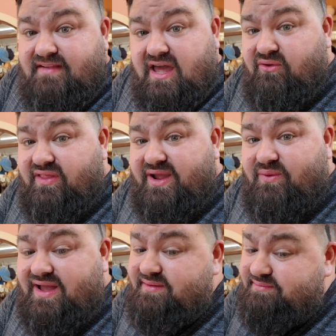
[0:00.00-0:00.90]
I don't like
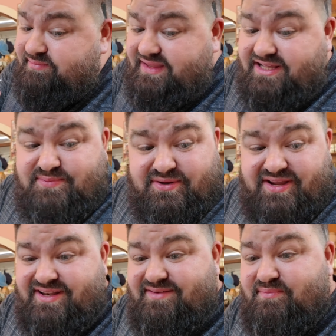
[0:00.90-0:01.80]
wine, but that's
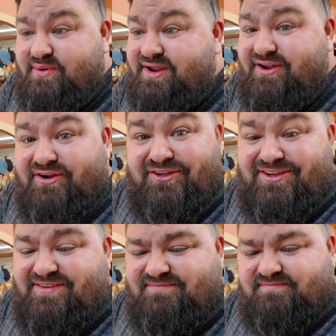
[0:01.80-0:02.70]
pretty darn
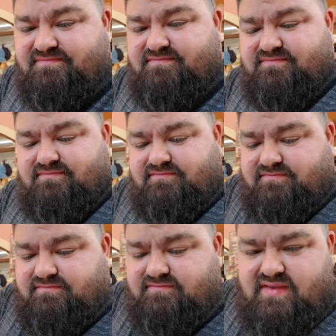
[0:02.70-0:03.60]
good.
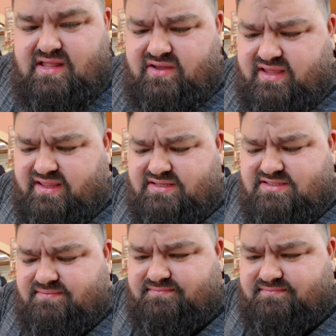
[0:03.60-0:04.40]
Now look at this.